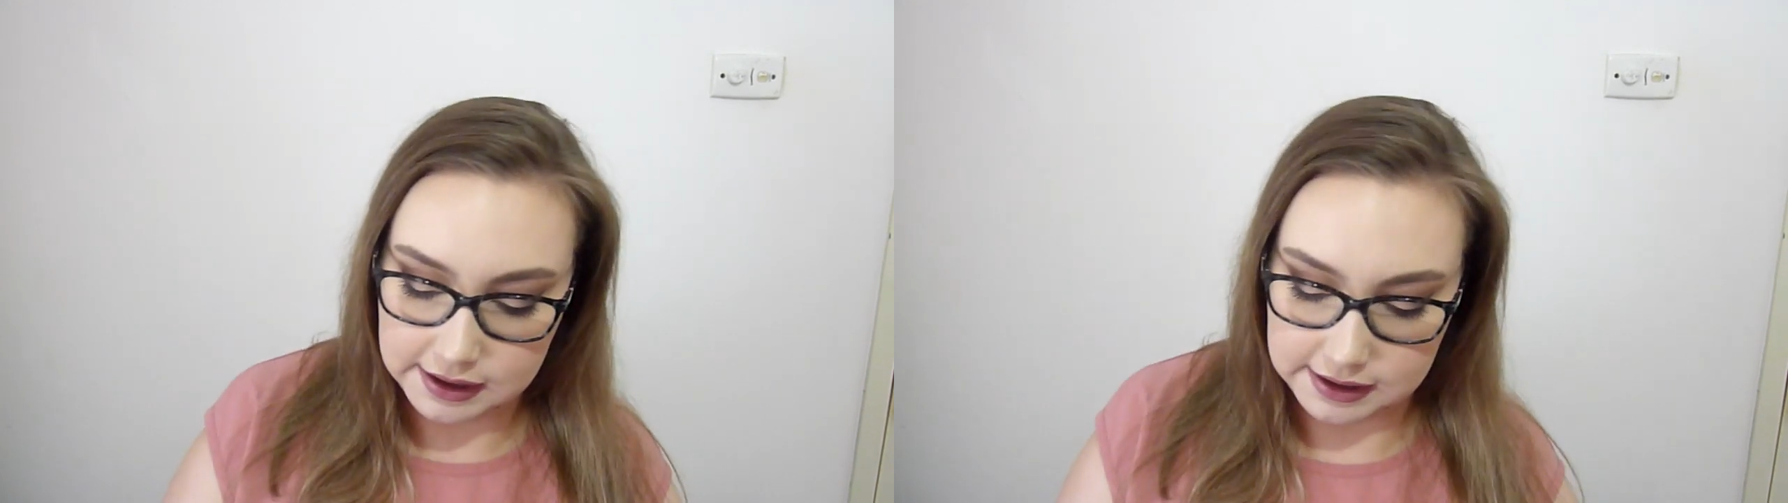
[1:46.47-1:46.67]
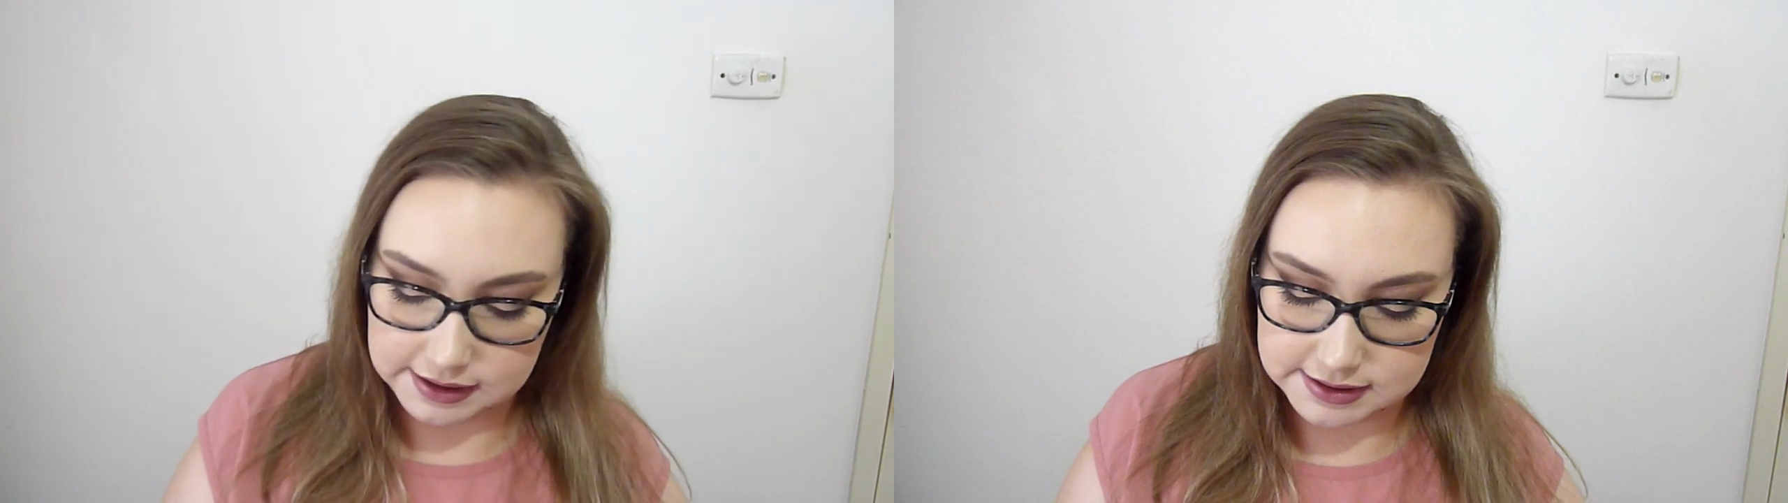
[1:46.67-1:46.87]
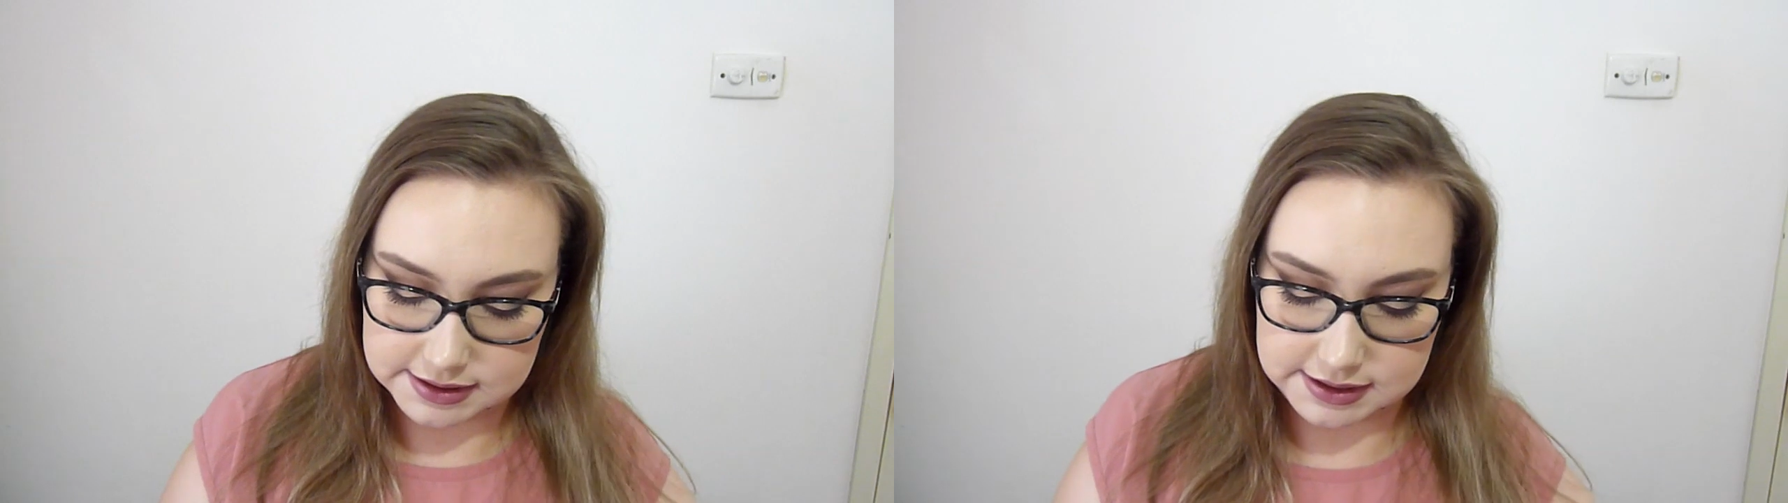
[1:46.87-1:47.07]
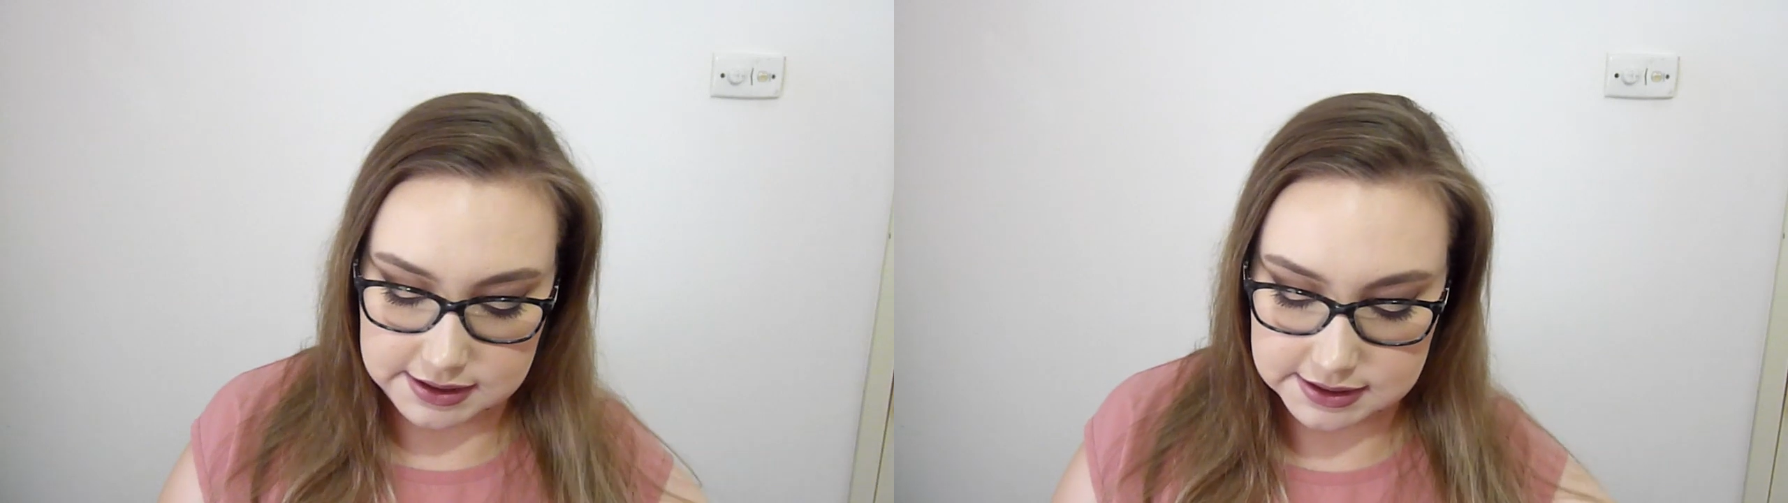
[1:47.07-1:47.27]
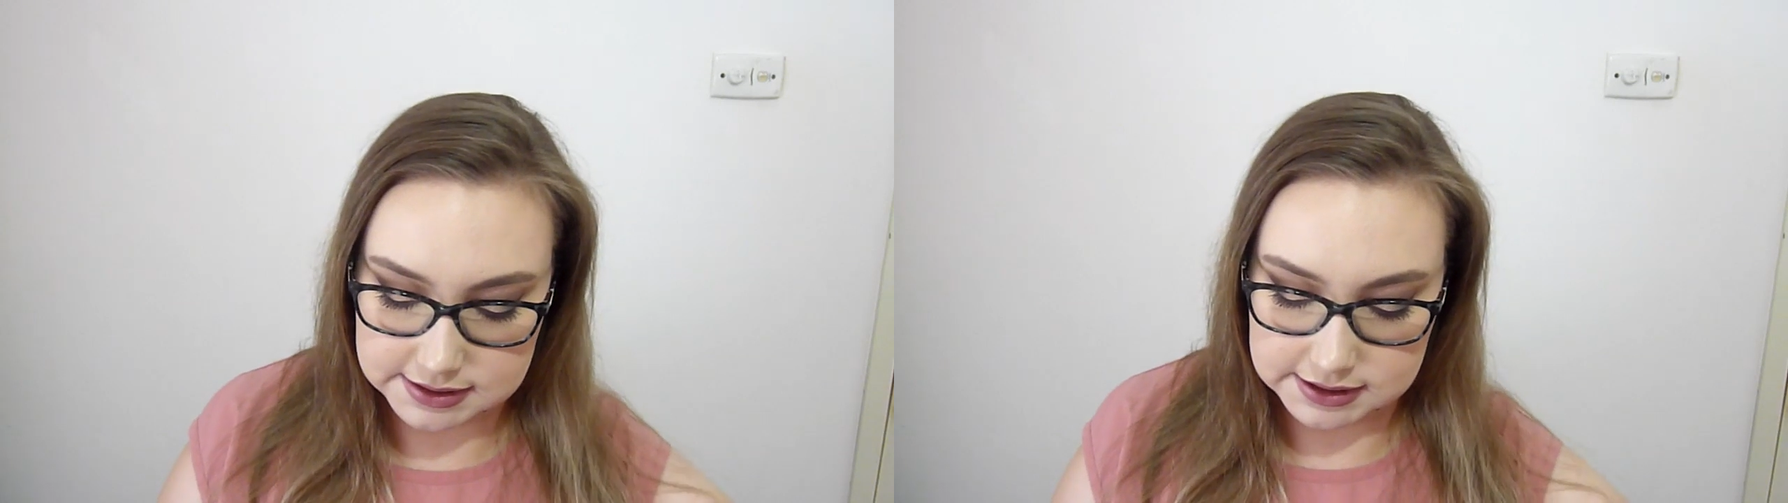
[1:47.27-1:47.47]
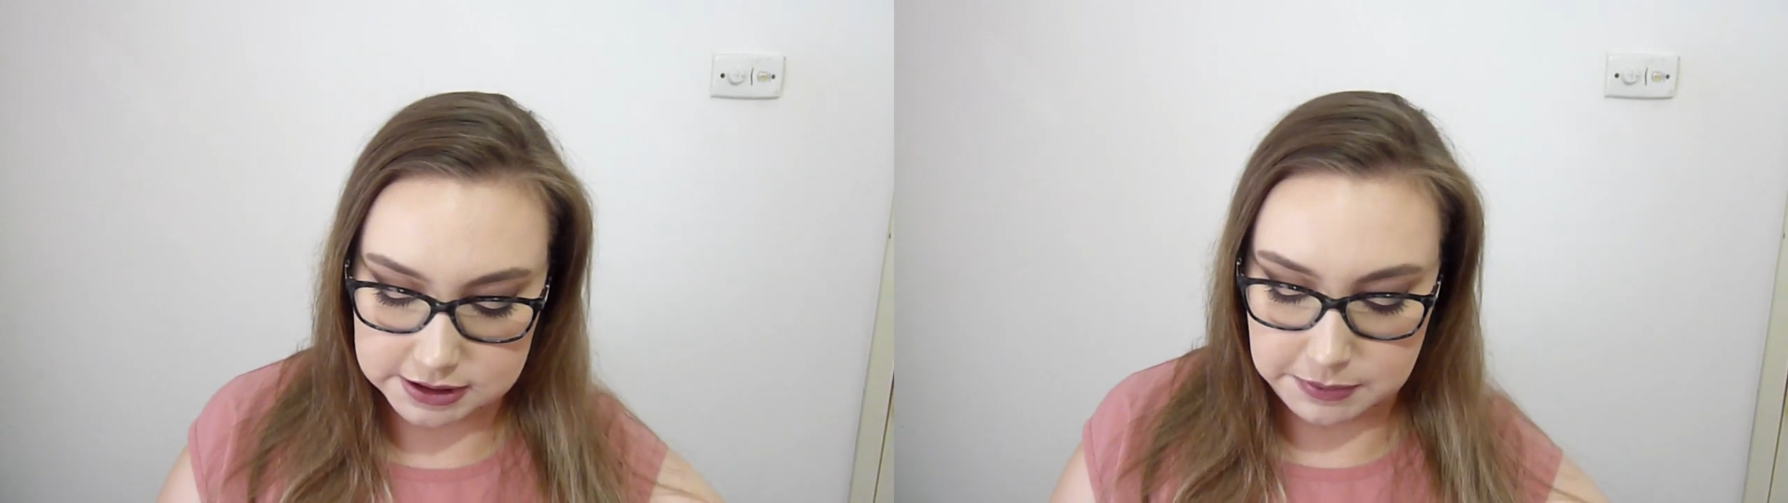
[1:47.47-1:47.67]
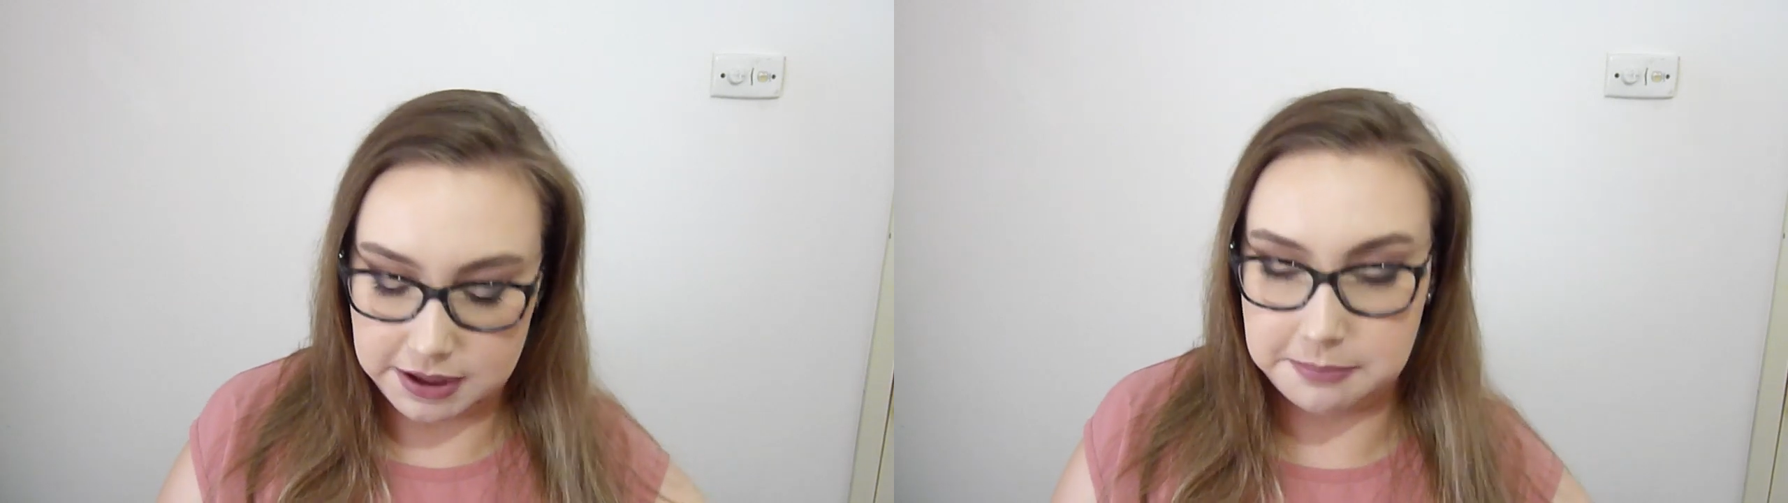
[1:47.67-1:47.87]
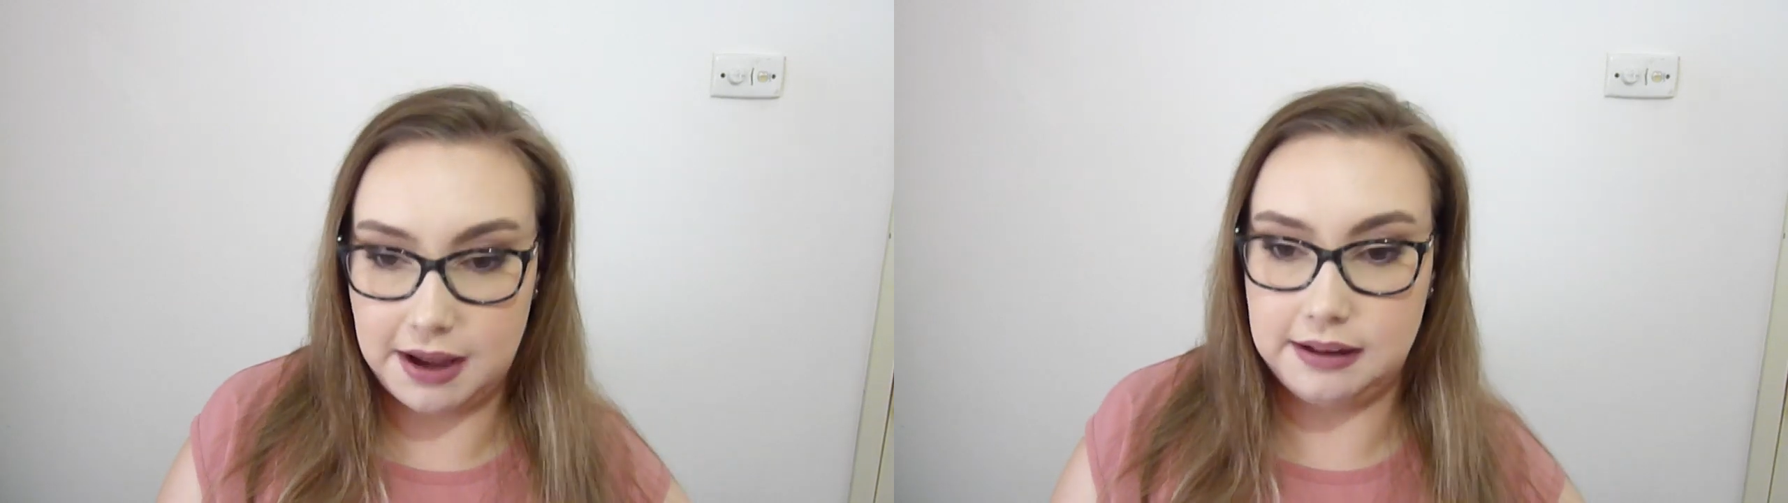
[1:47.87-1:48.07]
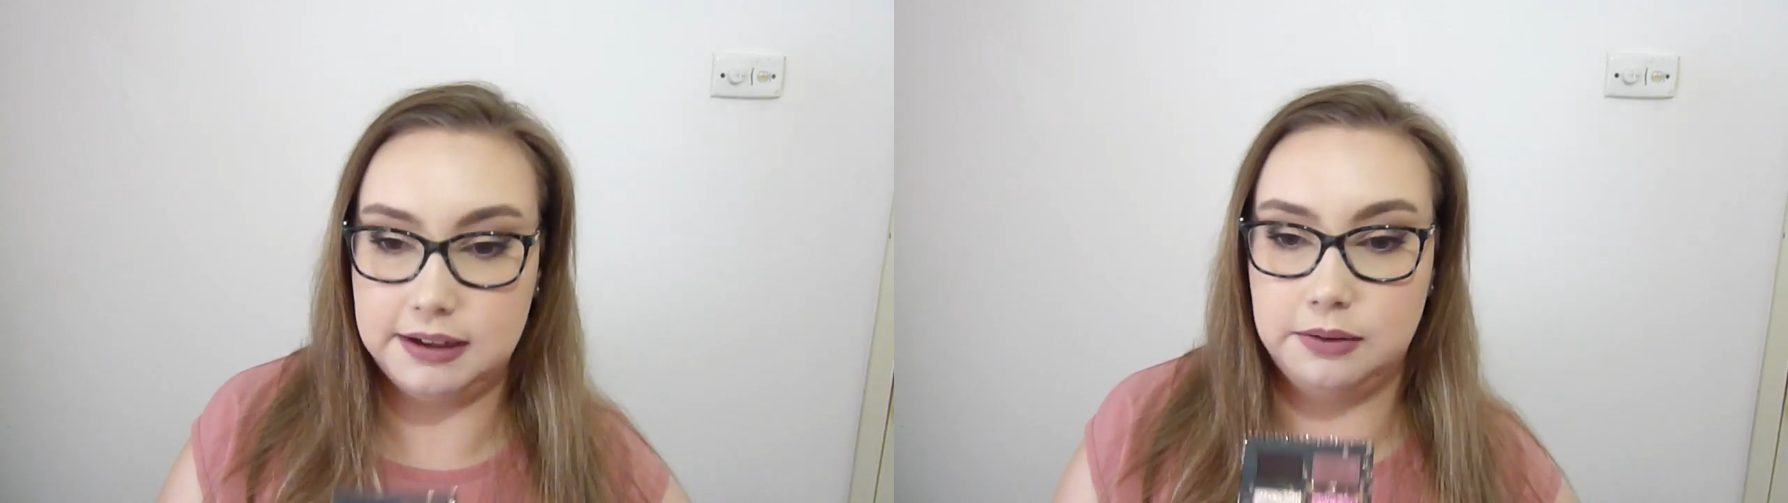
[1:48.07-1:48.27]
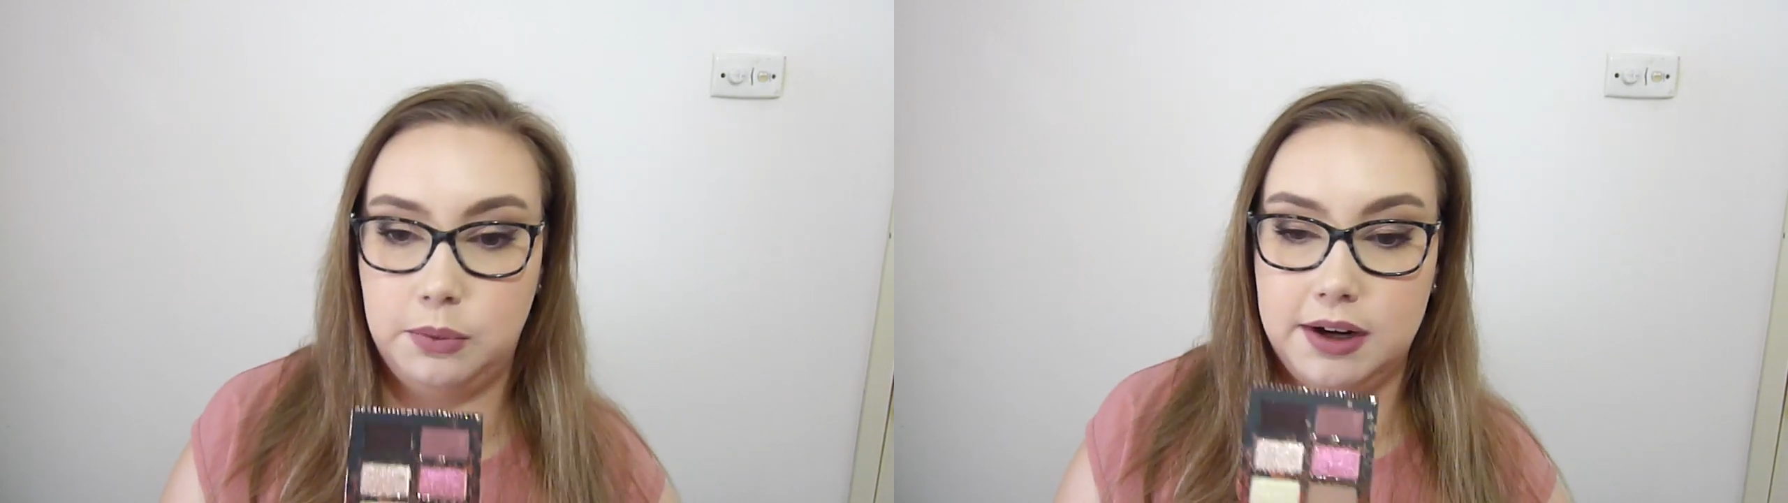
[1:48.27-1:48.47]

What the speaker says: It is the 6-pan palette,